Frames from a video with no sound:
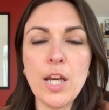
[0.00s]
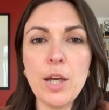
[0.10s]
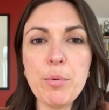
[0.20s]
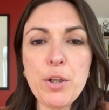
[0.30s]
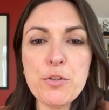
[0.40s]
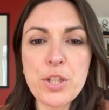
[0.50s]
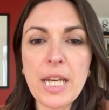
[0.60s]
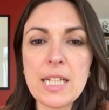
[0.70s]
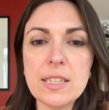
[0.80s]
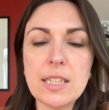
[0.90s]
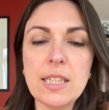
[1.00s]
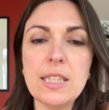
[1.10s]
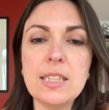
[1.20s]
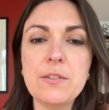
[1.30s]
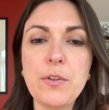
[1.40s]
Approach 8
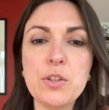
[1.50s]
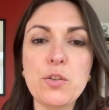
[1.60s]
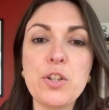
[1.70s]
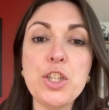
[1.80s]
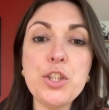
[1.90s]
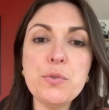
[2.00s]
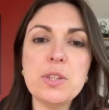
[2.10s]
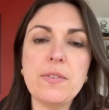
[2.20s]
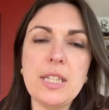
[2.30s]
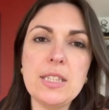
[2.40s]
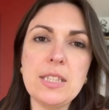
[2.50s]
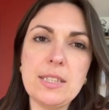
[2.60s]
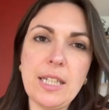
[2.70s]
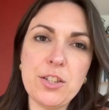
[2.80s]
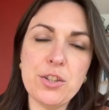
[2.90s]
is focused on the use of
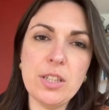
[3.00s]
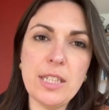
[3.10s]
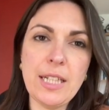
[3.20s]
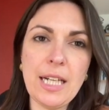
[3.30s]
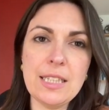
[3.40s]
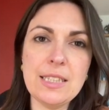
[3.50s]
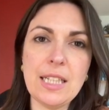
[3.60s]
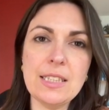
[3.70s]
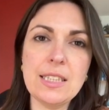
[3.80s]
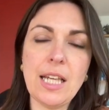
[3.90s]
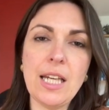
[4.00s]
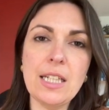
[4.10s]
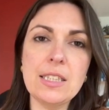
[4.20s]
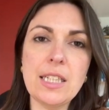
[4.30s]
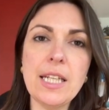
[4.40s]
intersectional analysis,
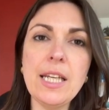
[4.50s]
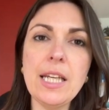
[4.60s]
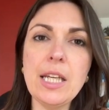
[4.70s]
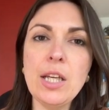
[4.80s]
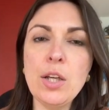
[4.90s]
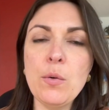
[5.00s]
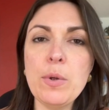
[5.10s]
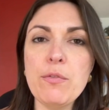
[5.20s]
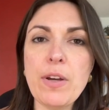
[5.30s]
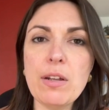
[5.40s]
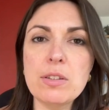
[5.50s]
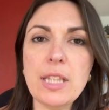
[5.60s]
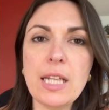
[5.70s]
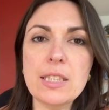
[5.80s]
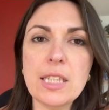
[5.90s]
and here we found
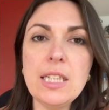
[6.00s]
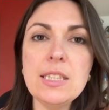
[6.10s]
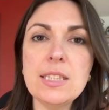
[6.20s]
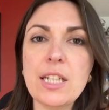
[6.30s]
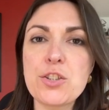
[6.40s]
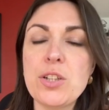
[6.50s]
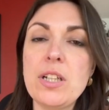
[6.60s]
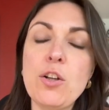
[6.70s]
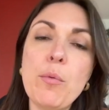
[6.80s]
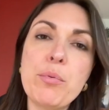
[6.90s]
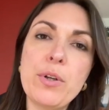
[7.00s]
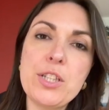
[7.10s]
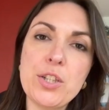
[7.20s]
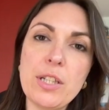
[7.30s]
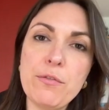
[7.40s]
that intersectional and
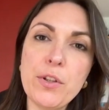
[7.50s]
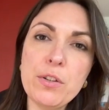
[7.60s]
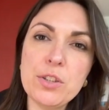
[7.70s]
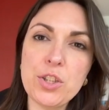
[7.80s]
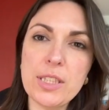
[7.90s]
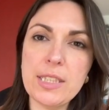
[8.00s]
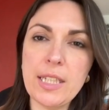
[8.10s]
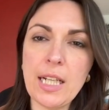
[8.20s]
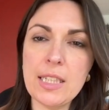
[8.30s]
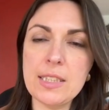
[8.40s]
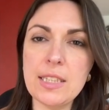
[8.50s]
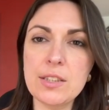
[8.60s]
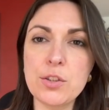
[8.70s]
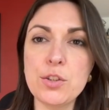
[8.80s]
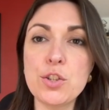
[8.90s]
operationally focused GESI
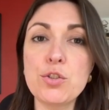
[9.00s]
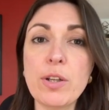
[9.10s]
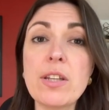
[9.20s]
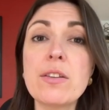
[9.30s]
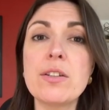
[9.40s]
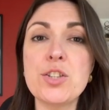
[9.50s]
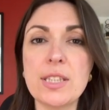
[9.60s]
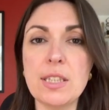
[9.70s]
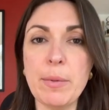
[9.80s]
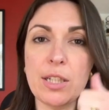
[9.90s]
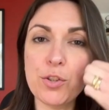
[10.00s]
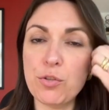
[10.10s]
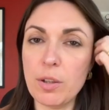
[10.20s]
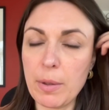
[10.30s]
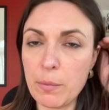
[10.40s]
analysis could strengthen GESI
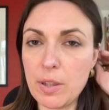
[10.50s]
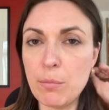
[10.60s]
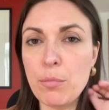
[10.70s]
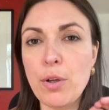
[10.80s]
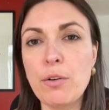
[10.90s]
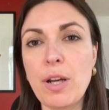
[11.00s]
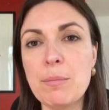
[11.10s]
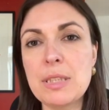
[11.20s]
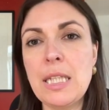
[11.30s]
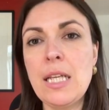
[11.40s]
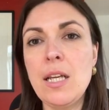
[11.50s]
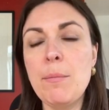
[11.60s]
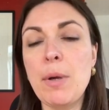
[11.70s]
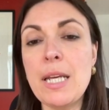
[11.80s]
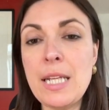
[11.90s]
mainstreaming within programmes
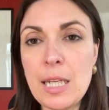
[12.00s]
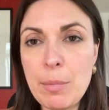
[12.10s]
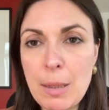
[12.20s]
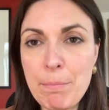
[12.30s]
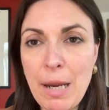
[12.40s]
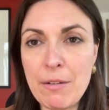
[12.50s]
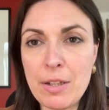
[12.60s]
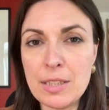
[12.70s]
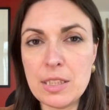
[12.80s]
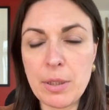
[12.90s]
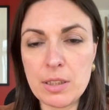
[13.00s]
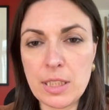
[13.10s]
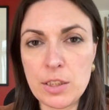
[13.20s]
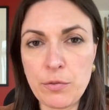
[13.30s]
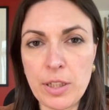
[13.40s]
by enabling barriers to be
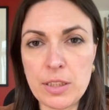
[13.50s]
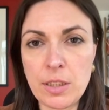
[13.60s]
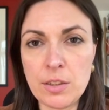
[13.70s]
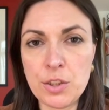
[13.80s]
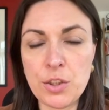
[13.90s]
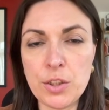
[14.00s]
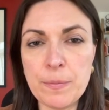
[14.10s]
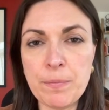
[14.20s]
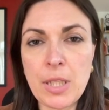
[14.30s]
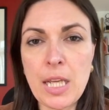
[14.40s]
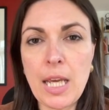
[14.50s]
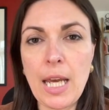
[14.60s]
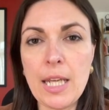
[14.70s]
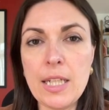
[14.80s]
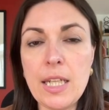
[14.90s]
identified and understood.
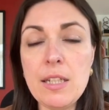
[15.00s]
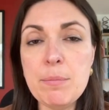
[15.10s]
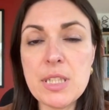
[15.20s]
And in